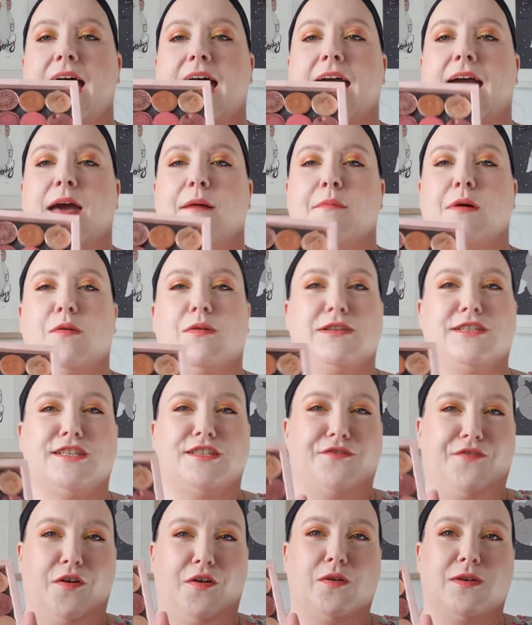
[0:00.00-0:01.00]
I wanted
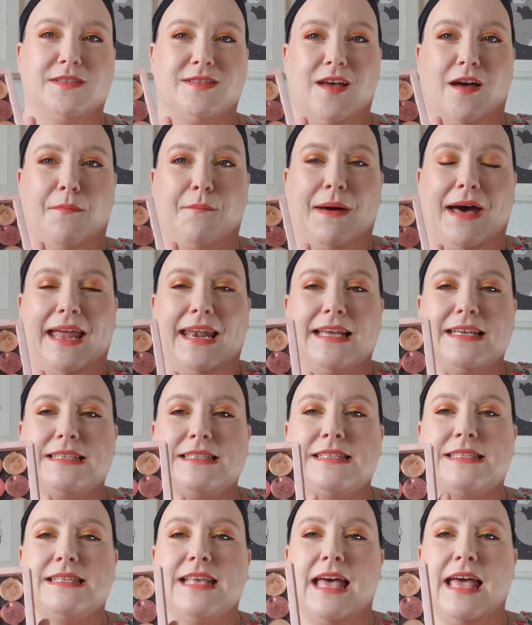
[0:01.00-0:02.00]
to focus on
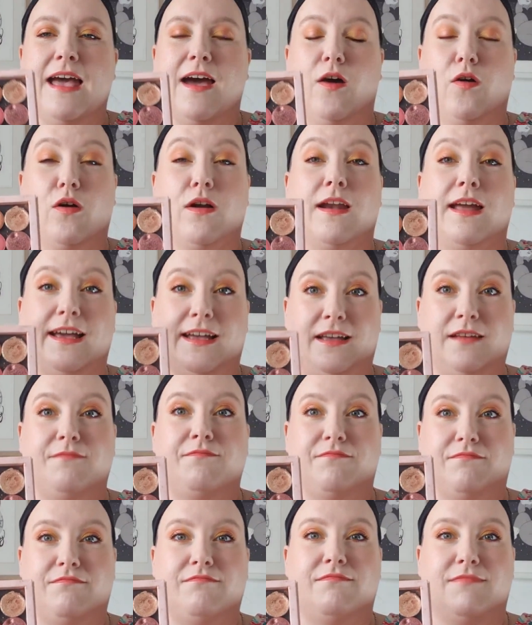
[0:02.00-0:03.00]
palettes, or like
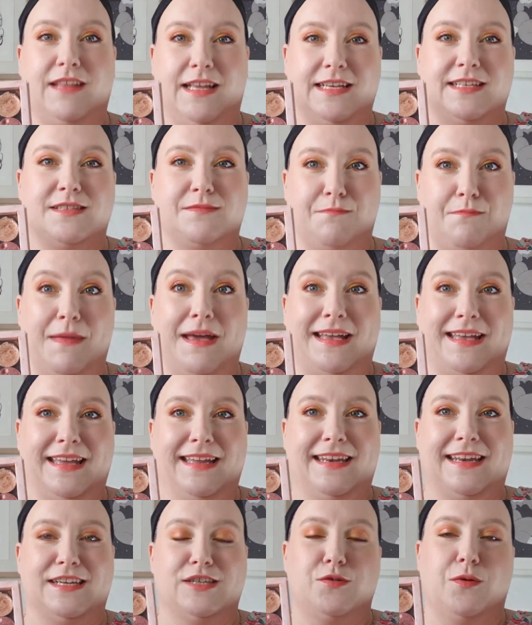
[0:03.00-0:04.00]
this, making
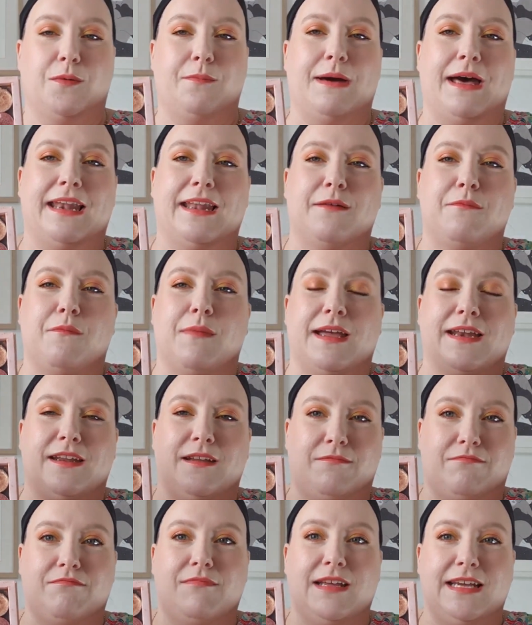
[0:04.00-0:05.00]
it into a palette made
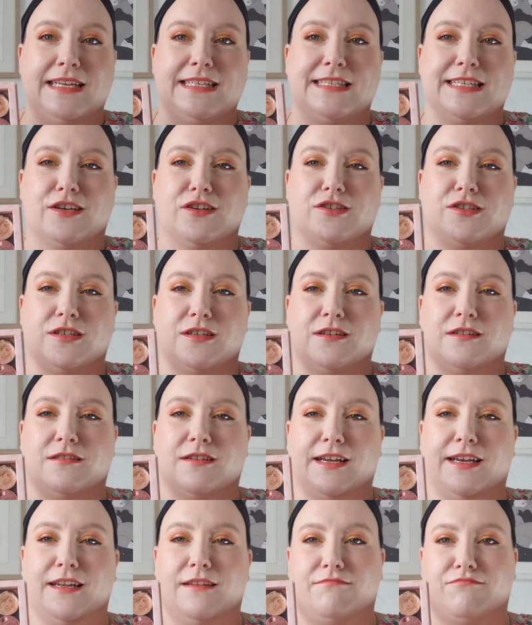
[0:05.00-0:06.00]
it easier to
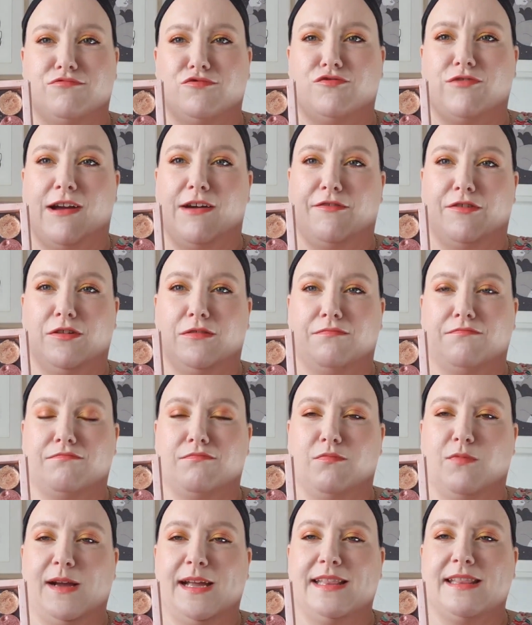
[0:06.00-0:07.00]
kind of travel
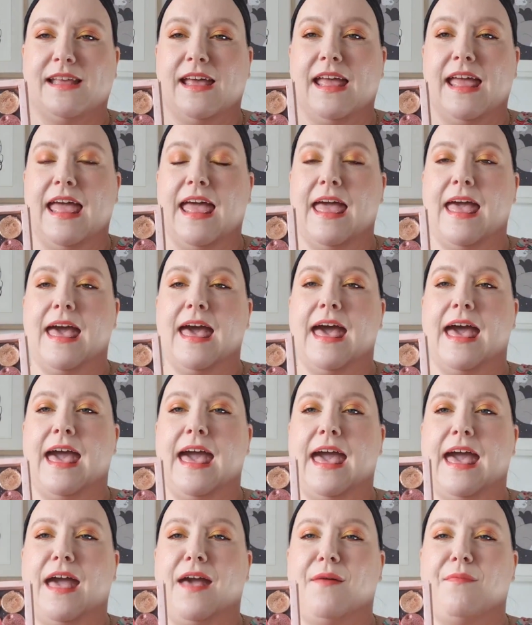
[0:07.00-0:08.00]
with.
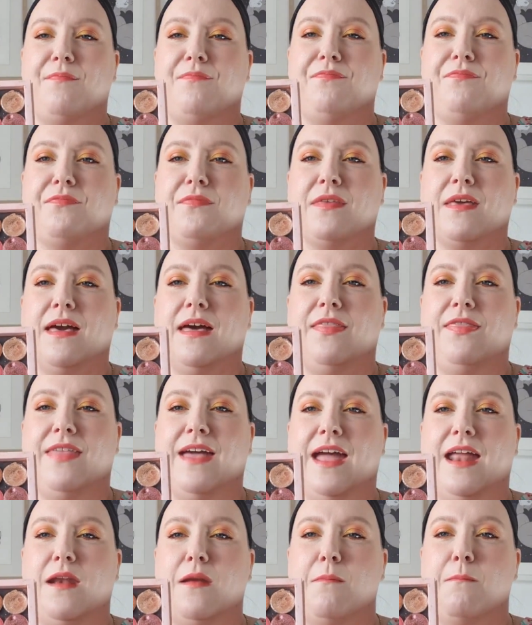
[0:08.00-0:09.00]
And
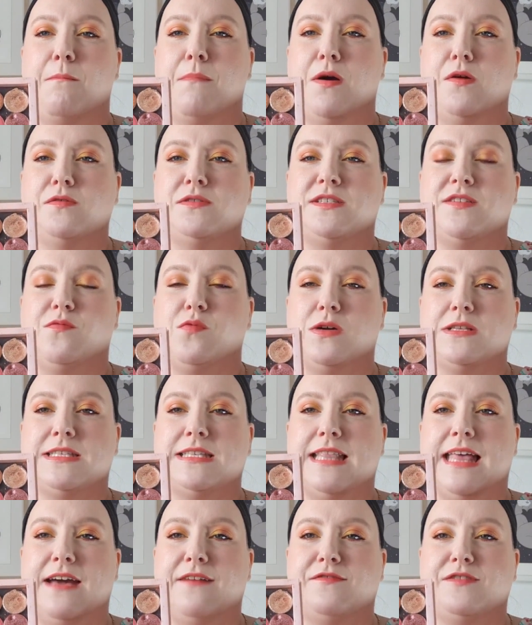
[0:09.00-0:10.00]
then most of
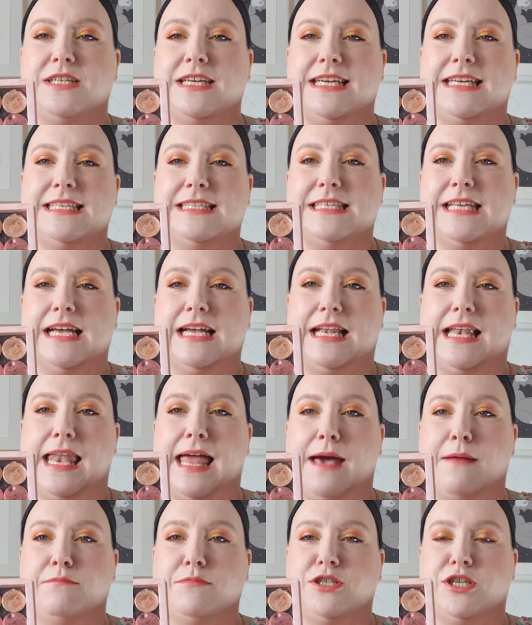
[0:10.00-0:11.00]
what's left is
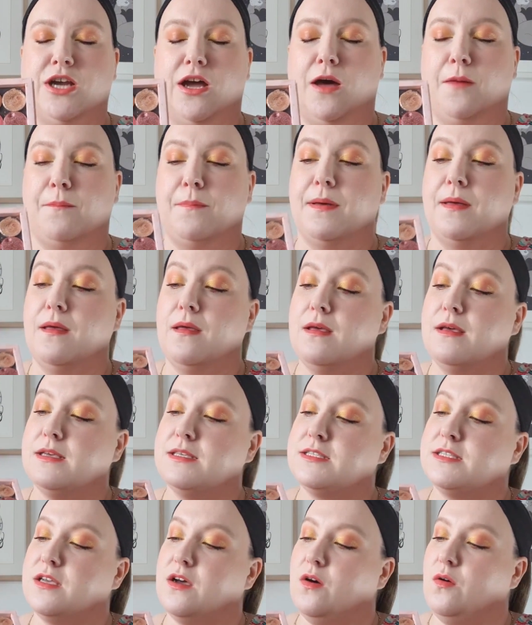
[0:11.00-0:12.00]
Glam Shop.
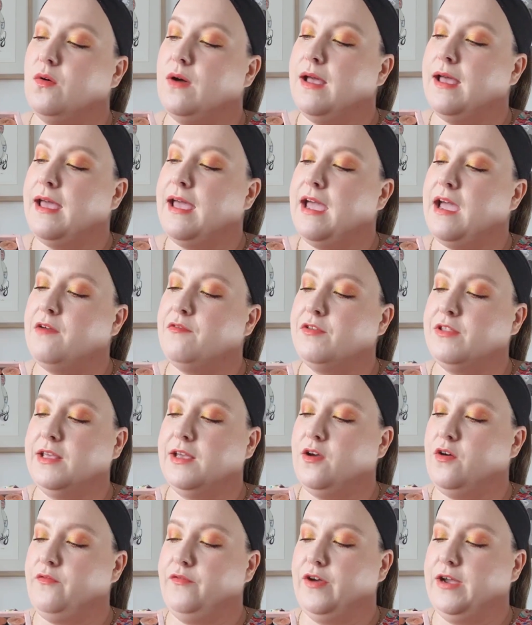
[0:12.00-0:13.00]
So
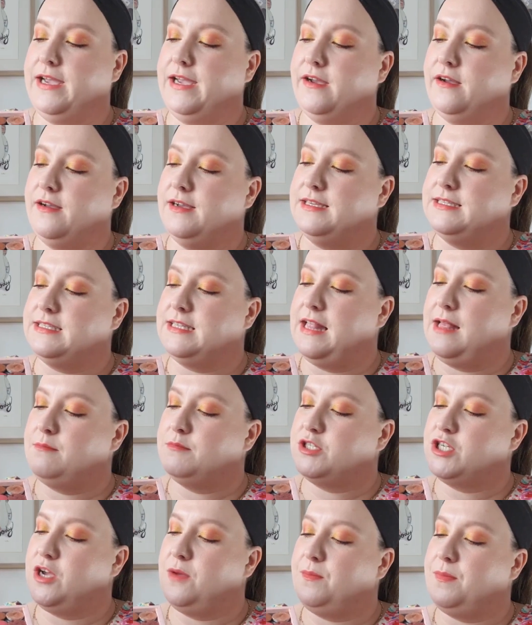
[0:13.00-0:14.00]
everything over here is Glam
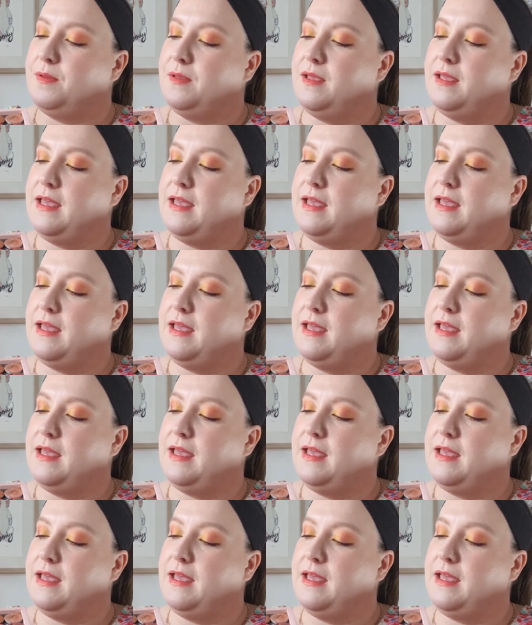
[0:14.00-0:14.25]
Shop.